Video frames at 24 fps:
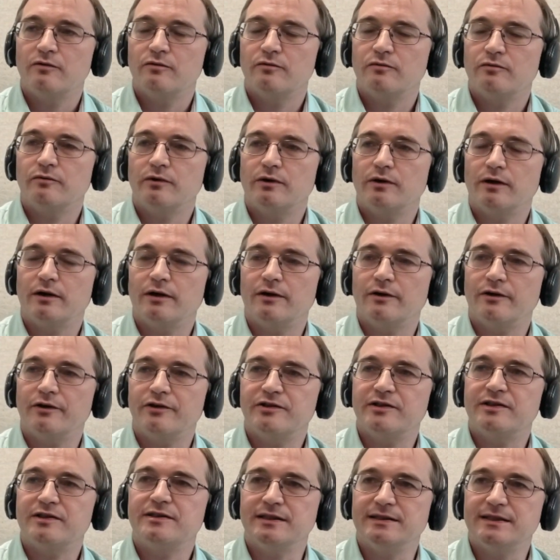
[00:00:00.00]
the
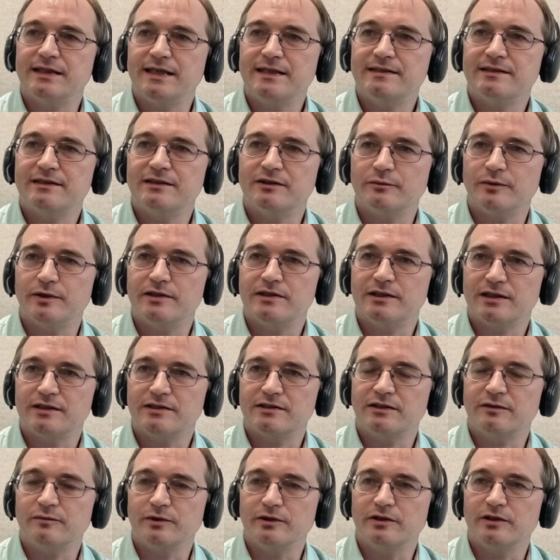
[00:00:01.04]
data that we're testing with
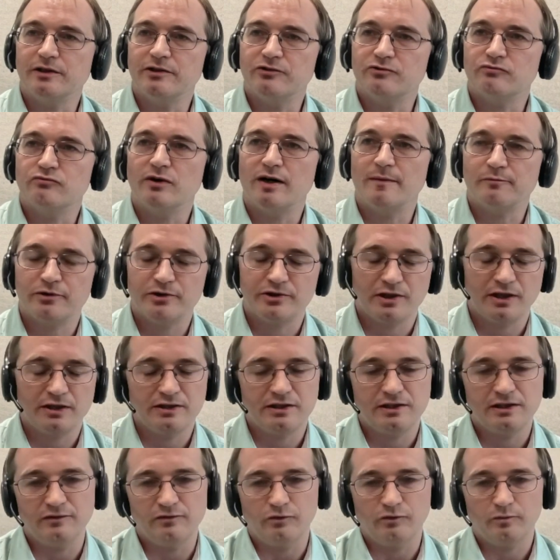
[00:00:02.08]
is representative of
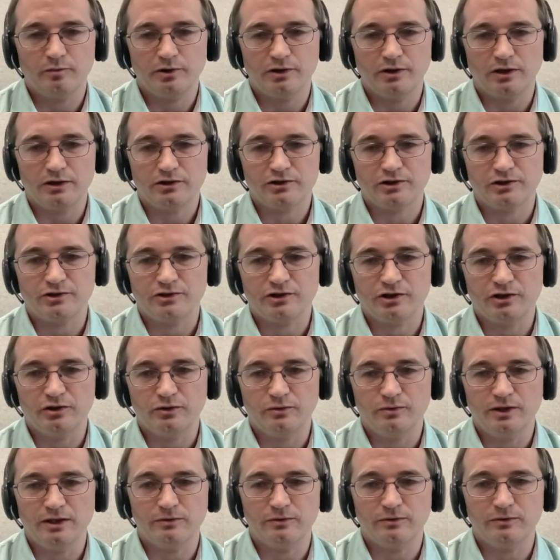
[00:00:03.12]
production. So you need to
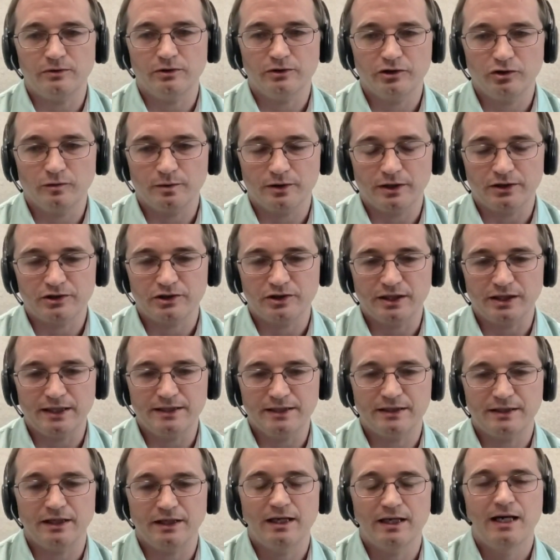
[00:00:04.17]
look at your
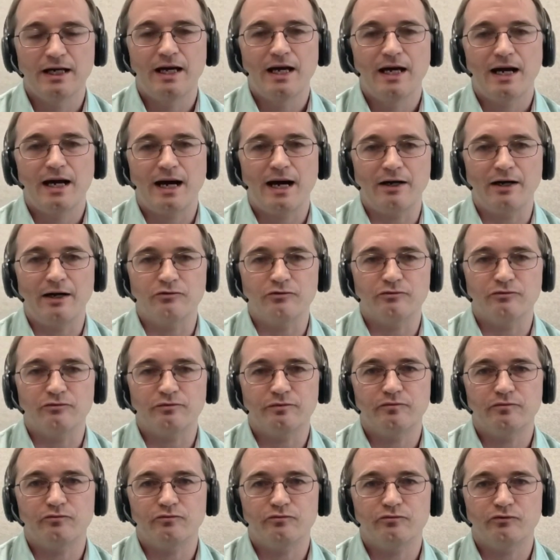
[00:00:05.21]
production data
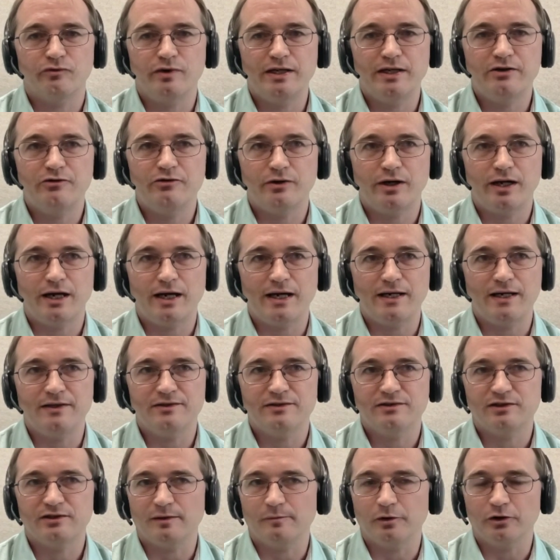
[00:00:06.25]
and recreate
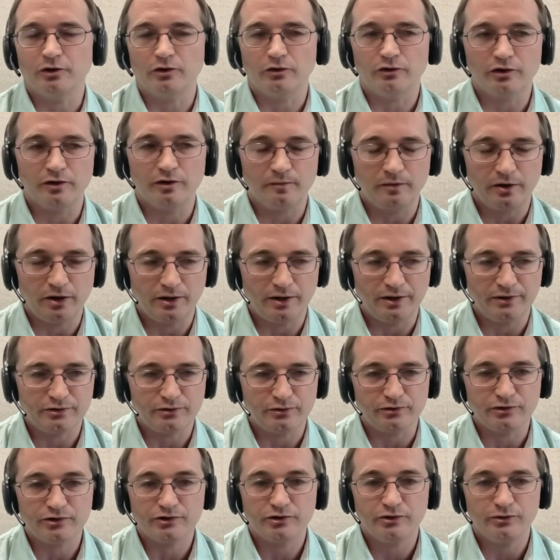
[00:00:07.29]
some anonymized
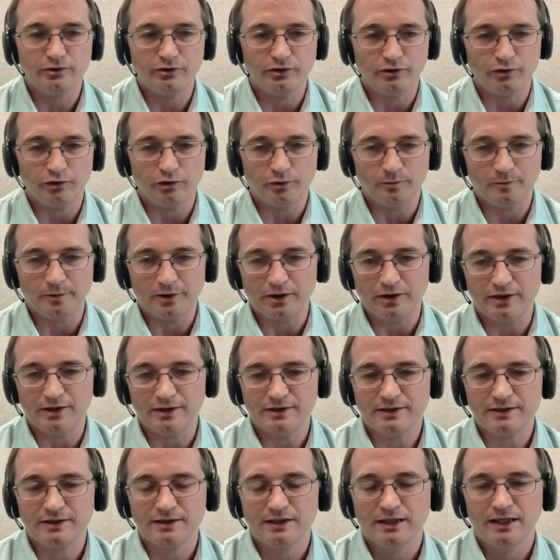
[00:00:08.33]
or pseudonymized
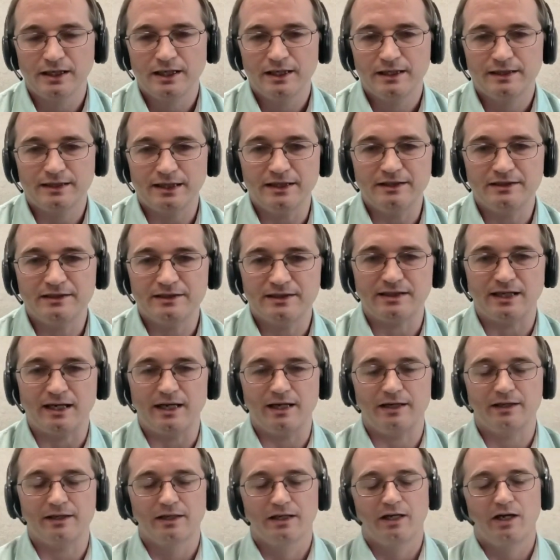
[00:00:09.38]
data set
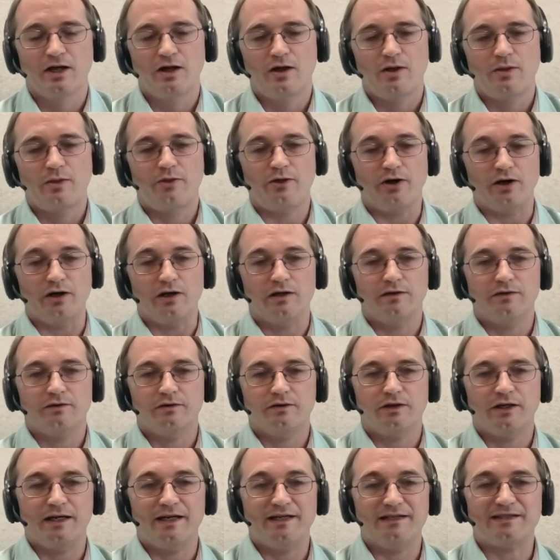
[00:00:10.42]
that
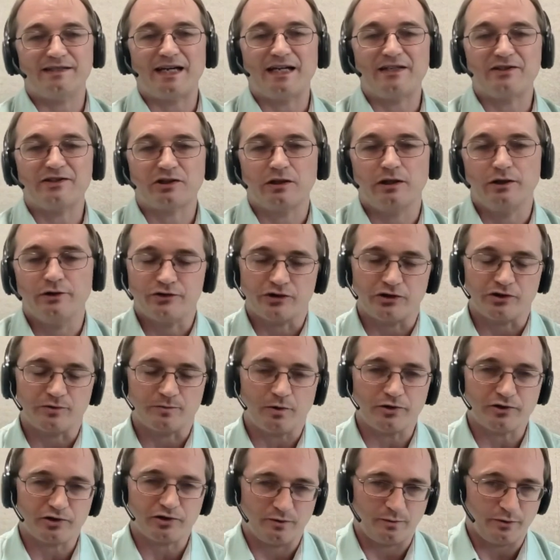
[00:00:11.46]
is as close as
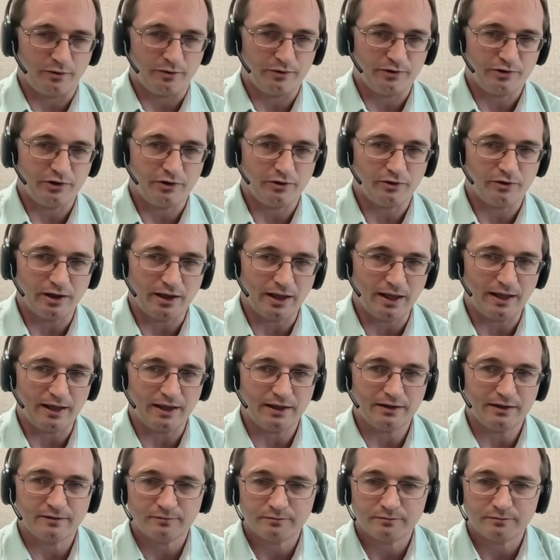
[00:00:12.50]
possible as you can get it